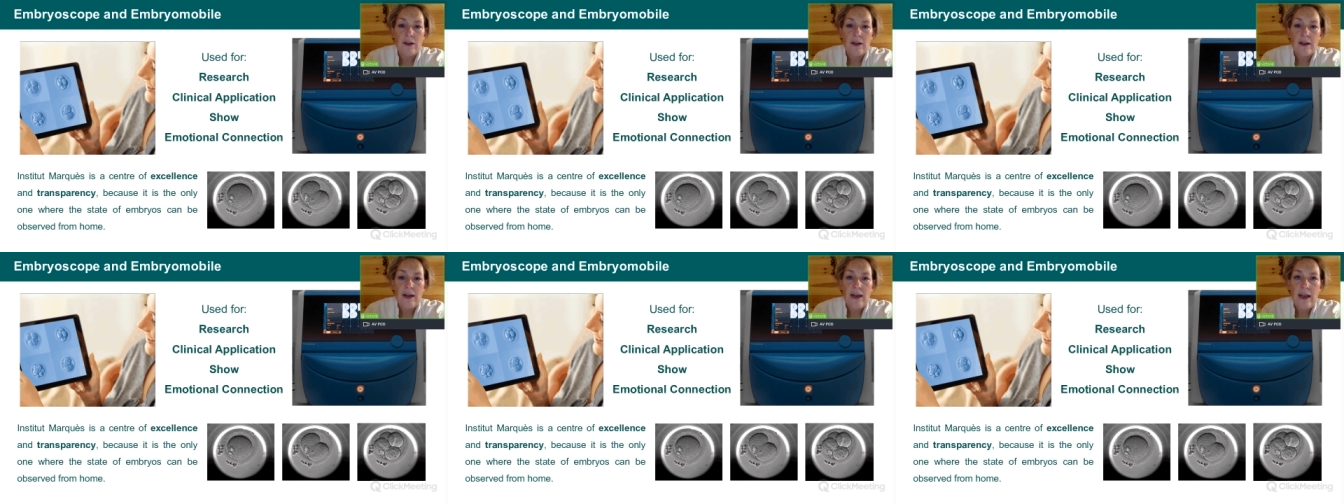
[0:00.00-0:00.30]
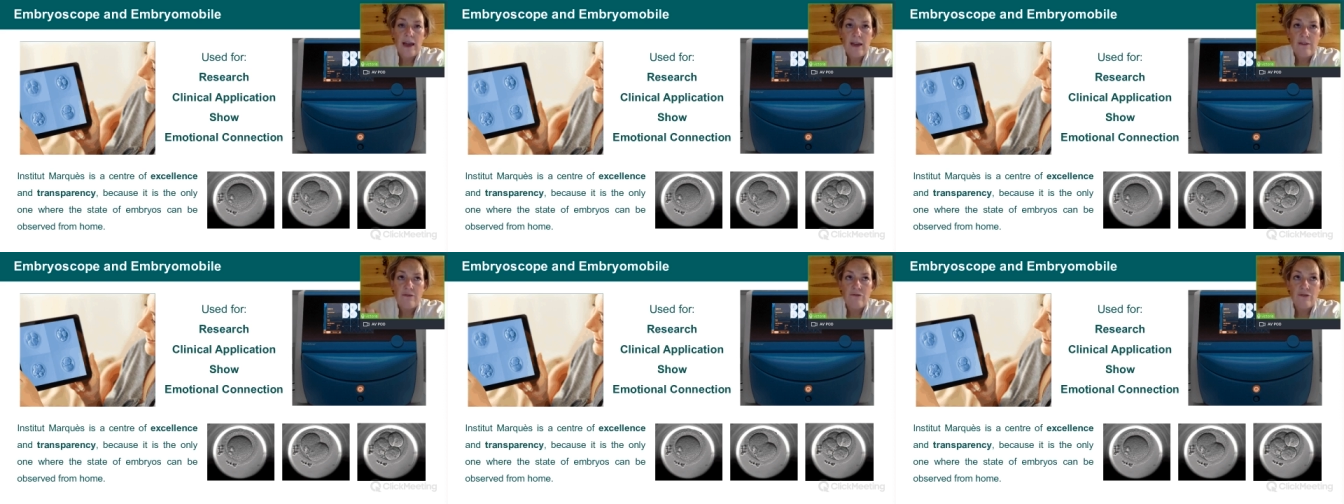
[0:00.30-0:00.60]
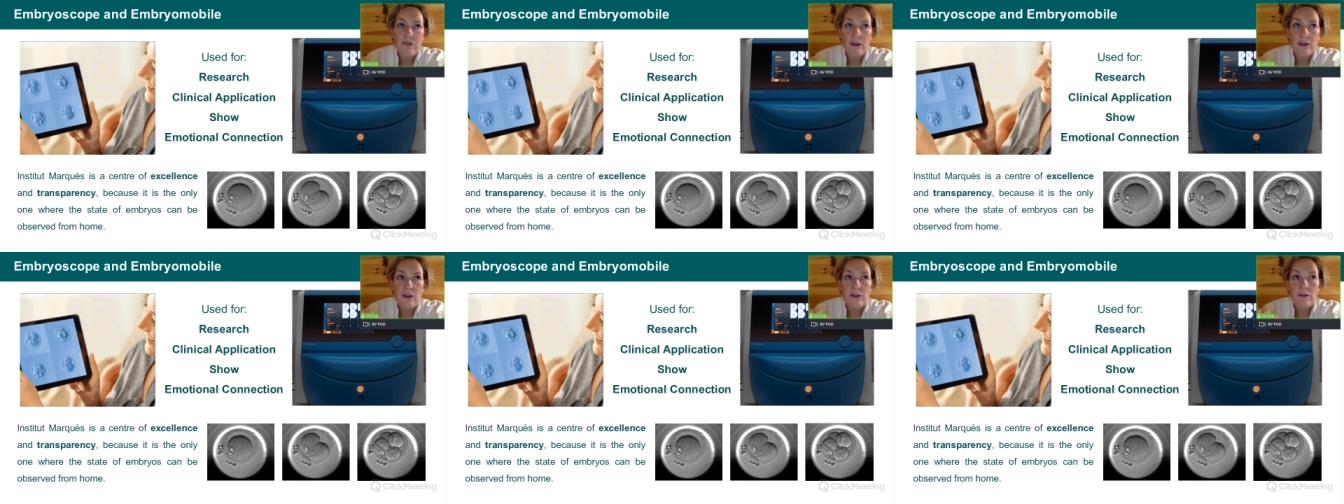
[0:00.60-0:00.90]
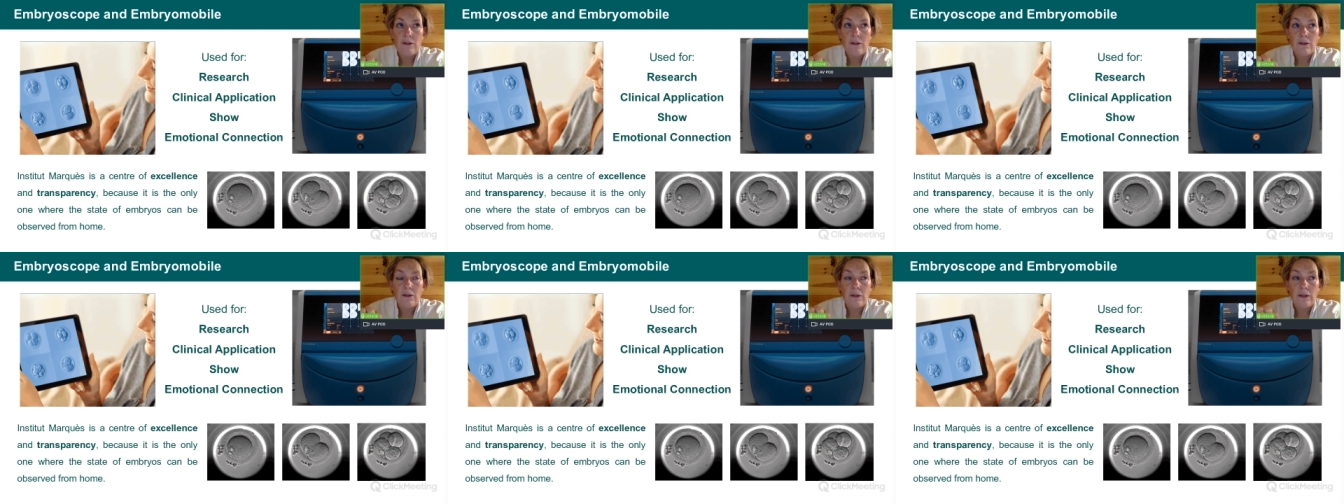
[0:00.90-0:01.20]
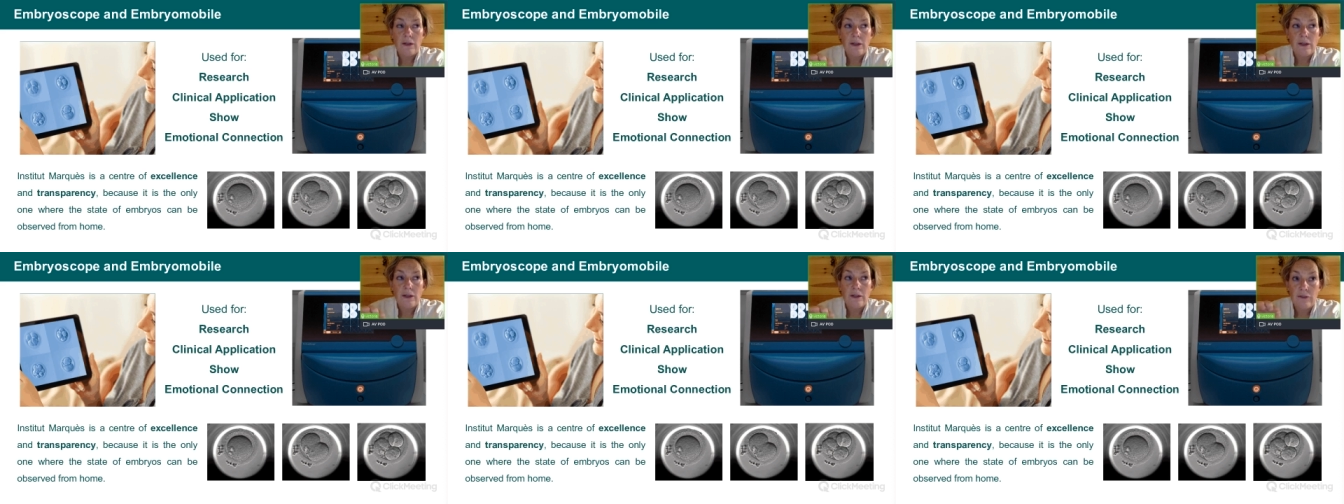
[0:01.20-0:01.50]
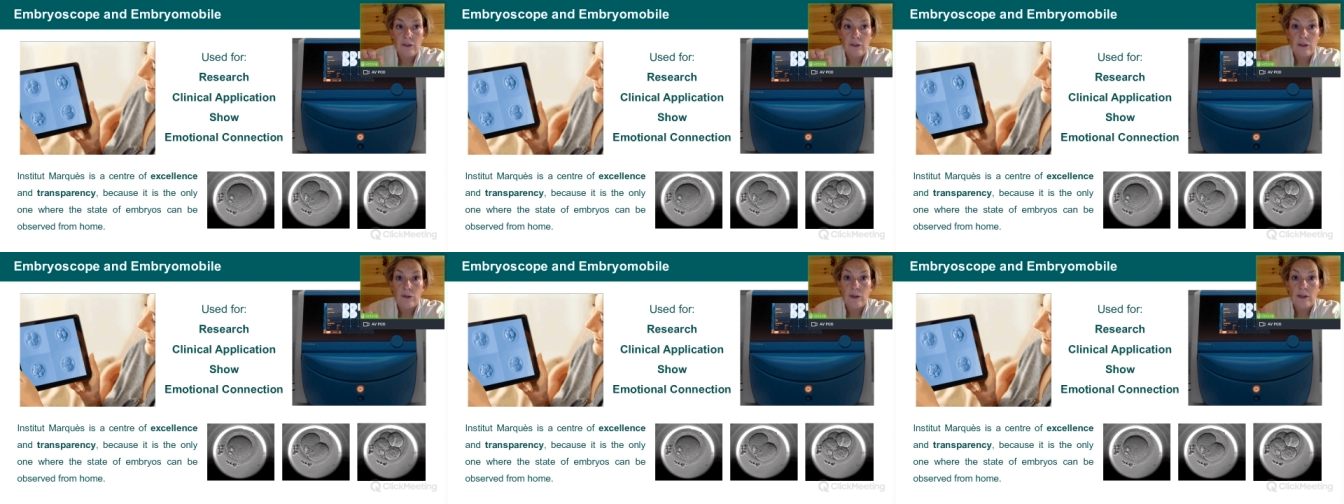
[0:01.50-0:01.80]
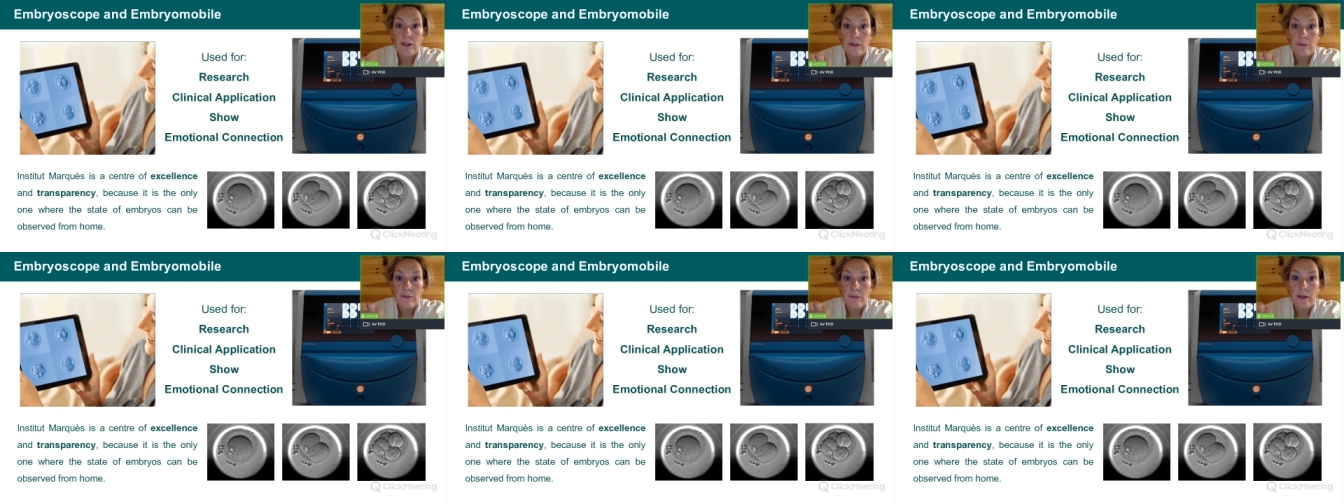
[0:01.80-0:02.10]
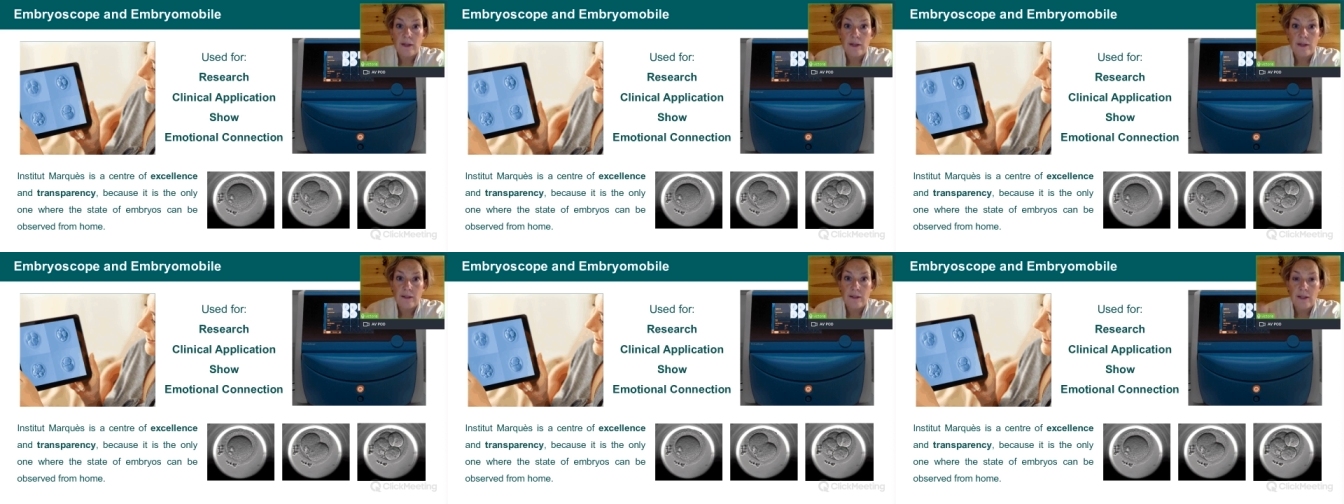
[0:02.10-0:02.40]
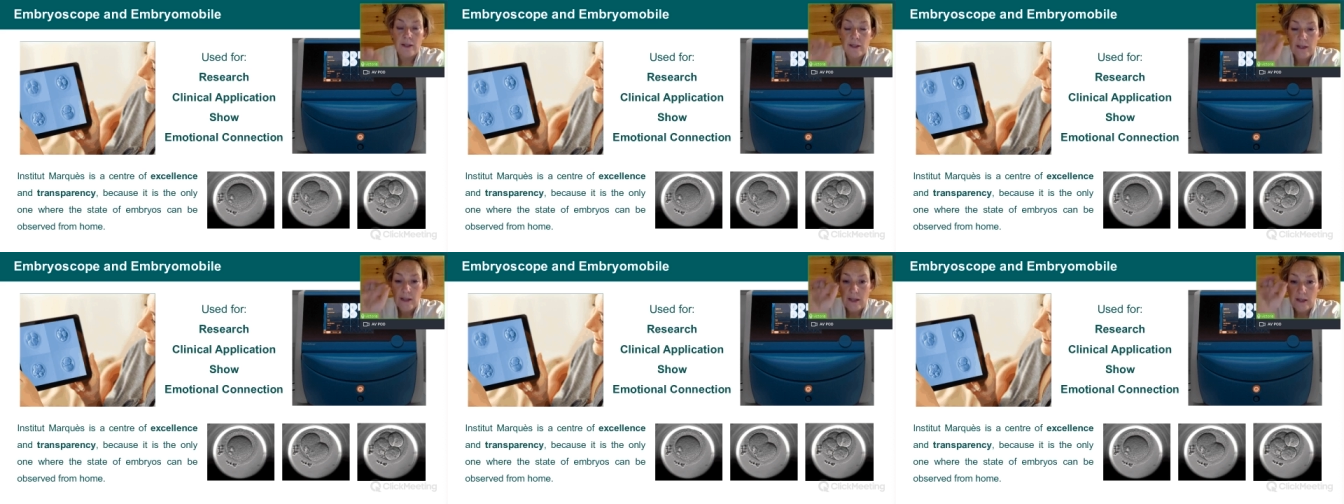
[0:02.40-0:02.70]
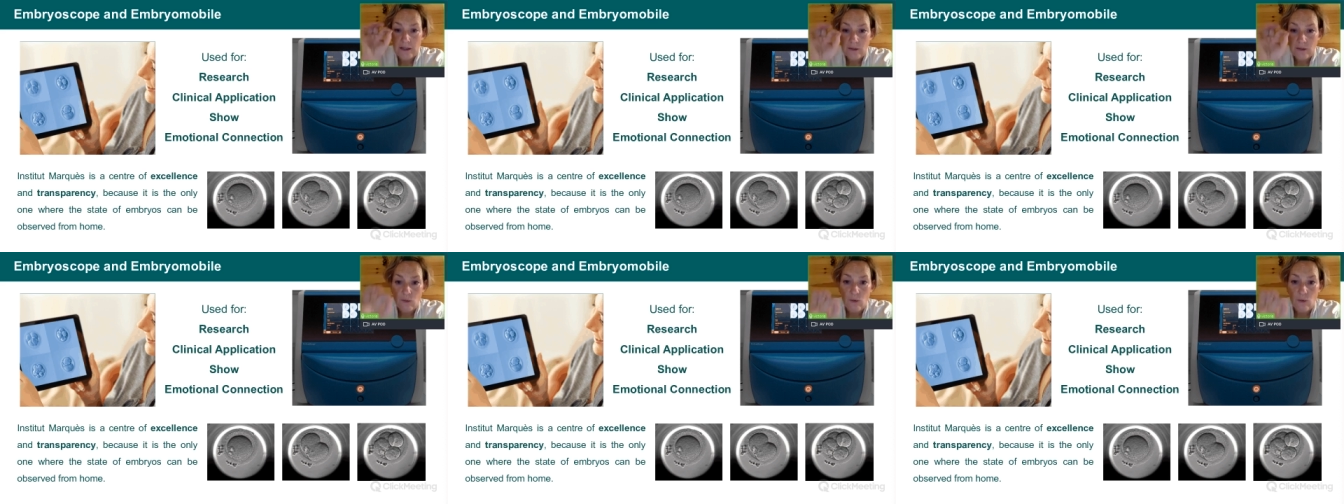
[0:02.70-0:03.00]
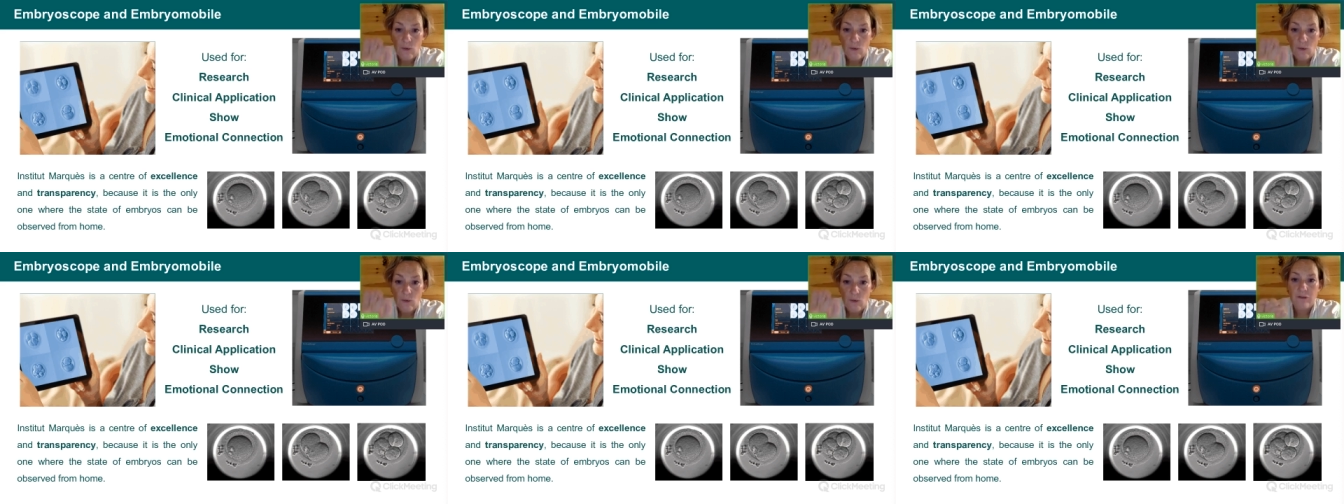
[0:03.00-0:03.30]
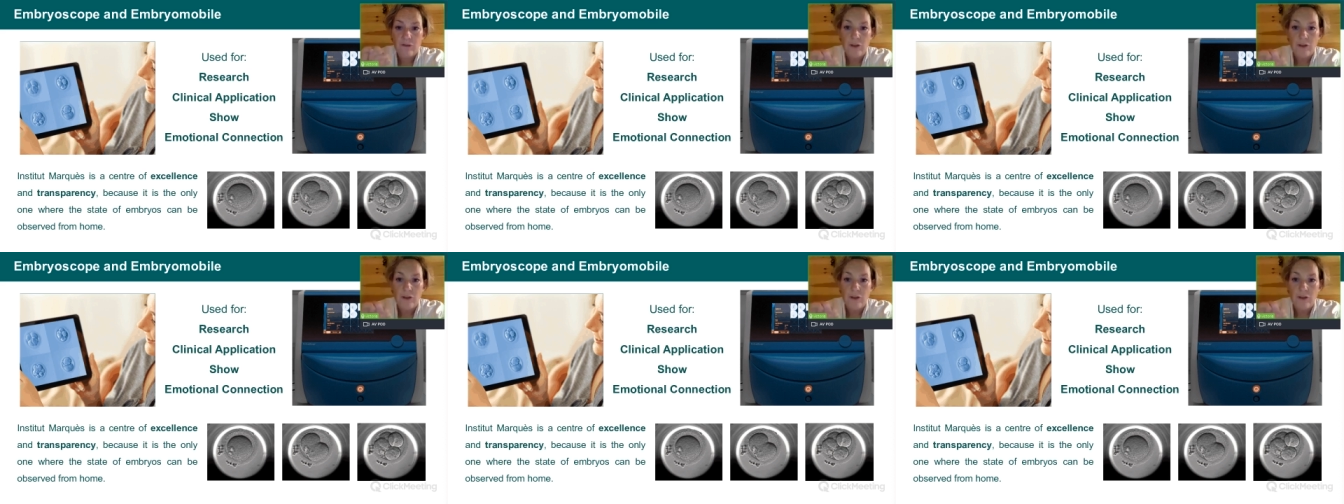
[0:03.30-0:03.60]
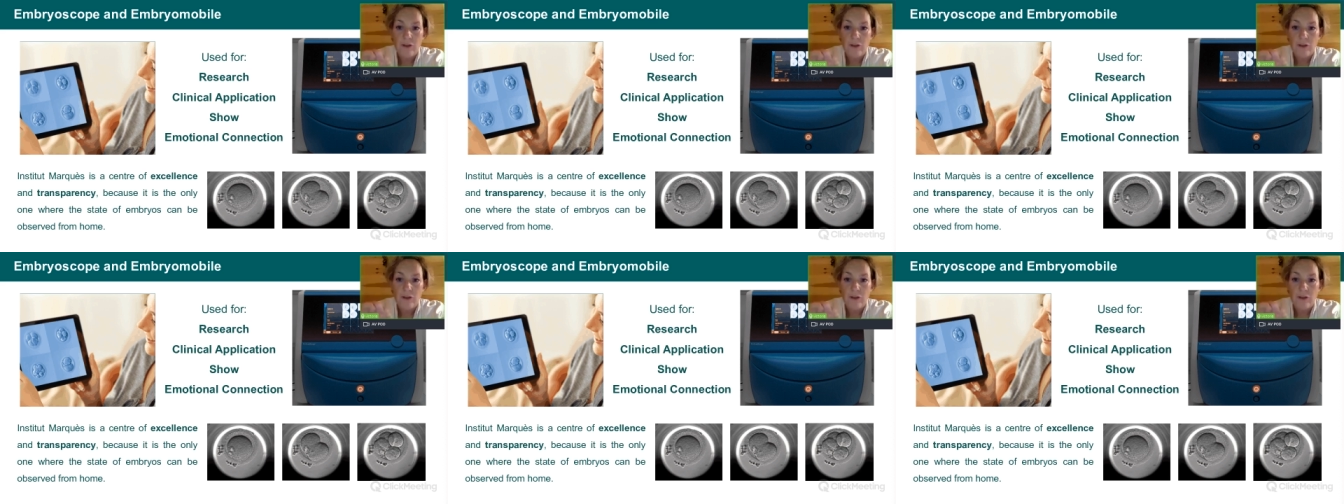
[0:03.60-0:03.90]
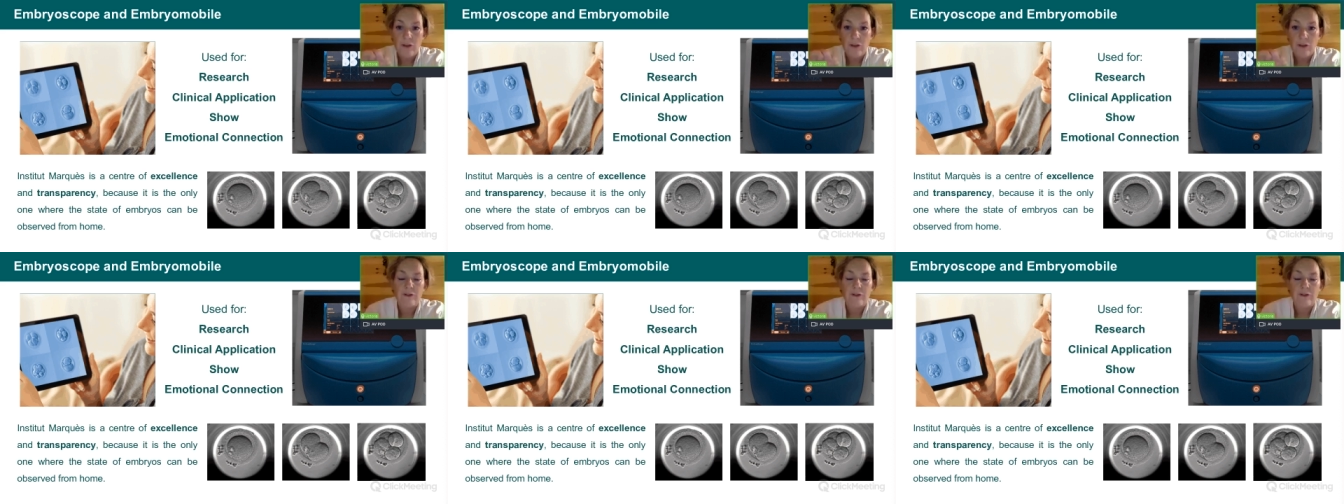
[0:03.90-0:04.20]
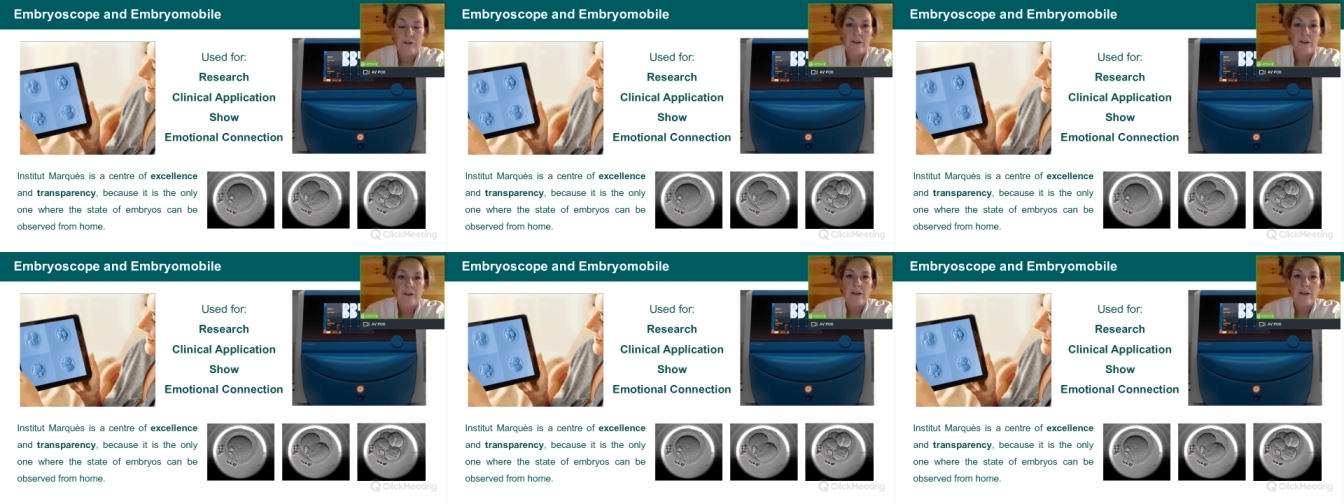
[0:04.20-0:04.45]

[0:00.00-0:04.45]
every, I think it's every twenty minutes, it takes one photograph.